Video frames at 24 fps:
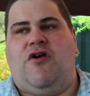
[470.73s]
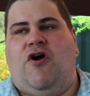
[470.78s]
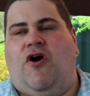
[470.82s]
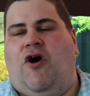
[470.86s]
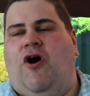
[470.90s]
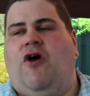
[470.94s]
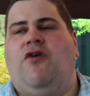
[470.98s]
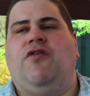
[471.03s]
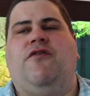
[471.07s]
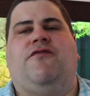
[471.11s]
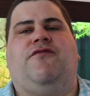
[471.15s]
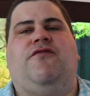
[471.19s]

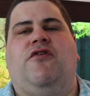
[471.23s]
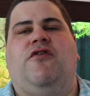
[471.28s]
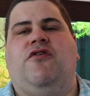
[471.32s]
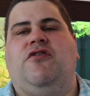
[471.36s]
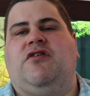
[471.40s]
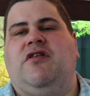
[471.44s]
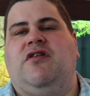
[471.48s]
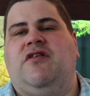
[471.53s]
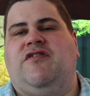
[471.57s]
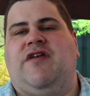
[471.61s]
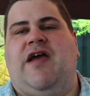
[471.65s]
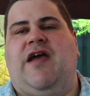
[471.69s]
All the
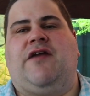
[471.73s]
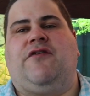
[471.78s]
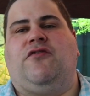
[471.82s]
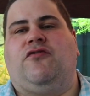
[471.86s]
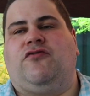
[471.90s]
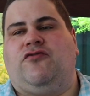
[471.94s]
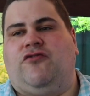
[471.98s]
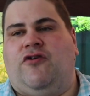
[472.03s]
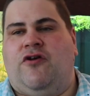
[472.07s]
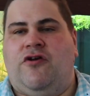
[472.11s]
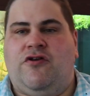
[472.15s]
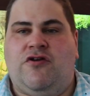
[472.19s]
food in
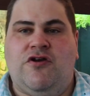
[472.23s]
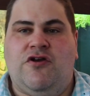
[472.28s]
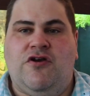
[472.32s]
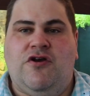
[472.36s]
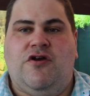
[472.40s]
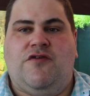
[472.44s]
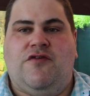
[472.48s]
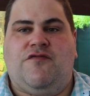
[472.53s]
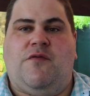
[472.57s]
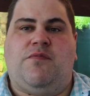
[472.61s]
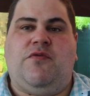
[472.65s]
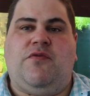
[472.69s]
general is good,
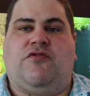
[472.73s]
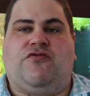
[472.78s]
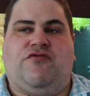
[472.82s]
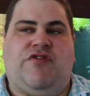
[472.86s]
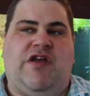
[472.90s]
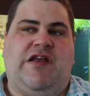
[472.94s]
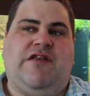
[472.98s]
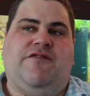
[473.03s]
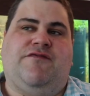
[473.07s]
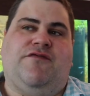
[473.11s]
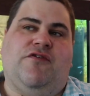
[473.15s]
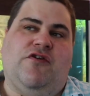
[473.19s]
from the
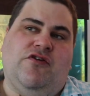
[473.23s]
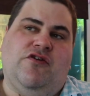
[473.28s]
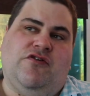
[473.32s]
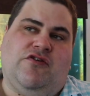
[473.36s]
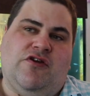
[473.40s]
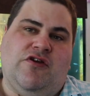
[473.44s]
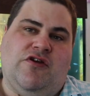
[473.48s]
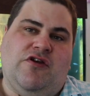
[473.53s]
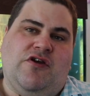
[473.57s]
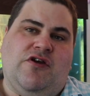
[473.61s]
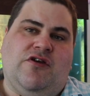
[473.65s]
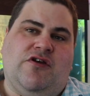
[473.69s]
street
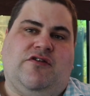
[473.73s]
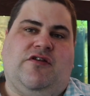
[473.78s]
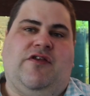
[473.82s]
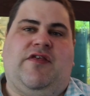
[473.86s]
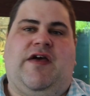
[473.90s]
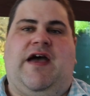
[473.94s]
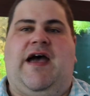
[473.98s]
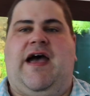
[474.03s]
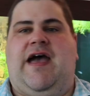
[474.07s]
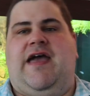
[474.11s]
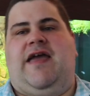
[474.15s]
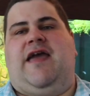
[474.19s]
food to
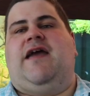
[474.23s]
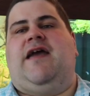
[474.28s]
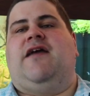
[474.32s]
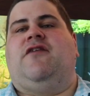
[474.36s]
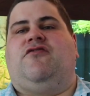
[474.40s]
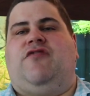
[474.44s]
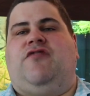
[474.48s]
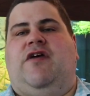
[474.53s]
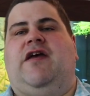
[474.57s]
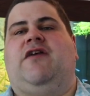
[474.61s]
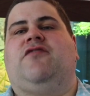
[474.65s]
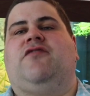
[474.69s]
the high
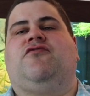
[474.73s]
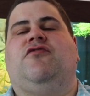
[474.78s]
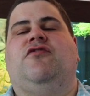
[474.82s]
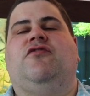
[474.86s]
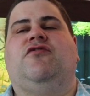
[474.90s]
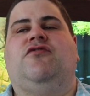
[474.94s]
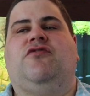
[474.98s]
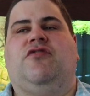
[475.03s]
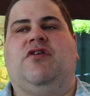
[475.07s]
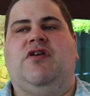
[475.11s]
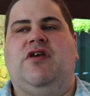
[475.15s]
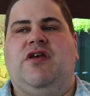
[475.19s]
end
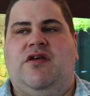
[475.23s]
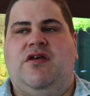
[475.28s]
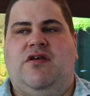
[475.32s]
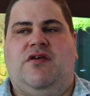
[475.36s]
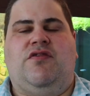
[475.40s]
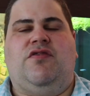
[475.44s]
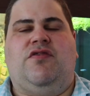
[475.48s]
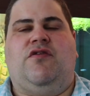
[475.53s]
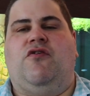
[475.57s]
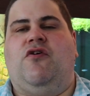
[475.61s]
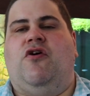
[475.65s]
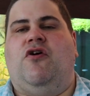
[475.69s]
restaurants.
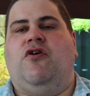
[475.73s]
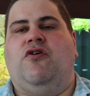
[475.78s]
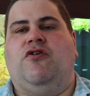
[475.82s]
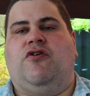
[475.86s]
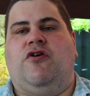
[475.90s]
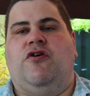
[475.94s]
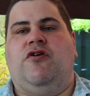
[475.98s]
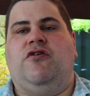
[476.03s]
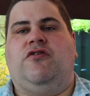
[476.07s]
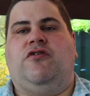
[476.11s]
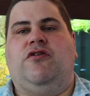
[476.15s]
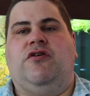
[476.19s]
They're all
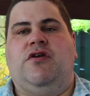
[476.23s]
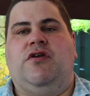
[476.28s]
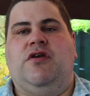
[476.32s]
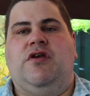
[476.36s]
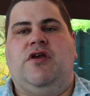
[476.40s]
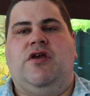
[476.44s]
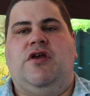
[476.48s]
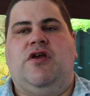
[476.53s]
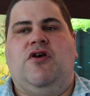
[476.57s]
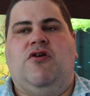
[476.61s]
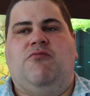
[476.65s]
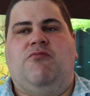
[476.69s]
good.
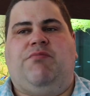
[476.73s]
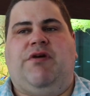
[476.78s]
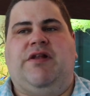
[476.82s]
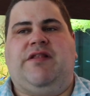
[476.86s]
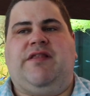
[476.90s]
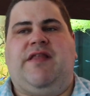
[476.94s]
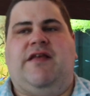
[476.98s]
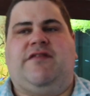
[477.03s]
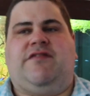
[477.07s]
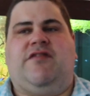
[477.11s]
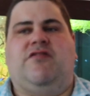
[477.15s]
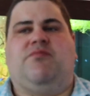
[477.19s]

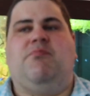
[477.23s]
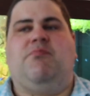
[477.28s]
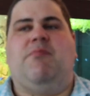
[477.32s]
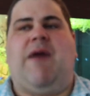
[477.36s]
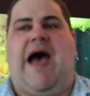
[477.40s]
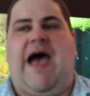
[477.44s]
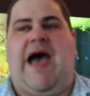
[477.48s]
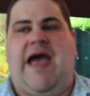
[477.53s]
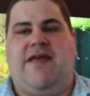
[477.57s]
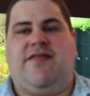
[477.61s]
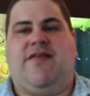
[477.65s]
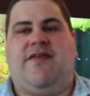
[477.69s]
But this is
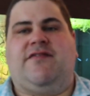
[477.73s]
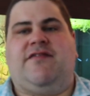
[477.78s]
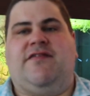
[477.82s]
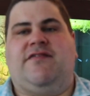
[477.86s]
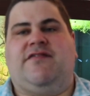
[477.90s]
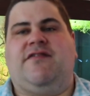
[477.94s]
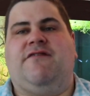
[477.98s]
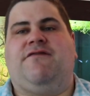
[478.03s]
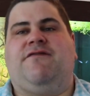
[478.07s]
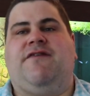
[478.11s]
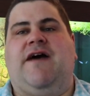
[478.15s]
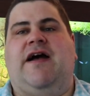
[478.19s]
my, this
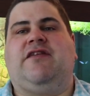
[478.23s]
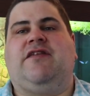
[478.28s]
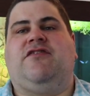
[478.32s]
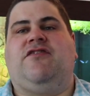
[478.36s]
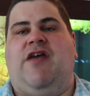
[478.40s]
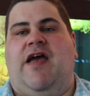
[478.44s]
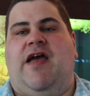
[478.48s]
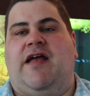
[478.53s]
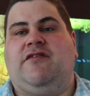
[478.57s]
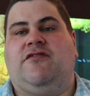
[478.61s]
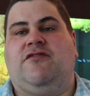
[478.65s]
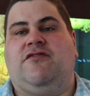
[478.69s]
is the fat
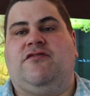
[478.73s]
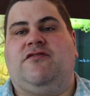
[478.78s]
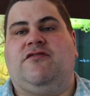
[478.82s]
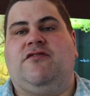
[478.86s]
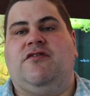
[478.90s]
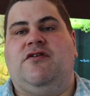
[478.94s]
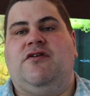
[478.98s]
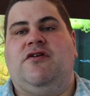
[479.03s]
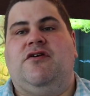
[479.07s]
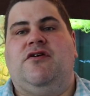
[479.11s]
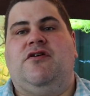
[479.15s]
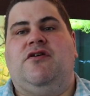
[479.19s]
gents'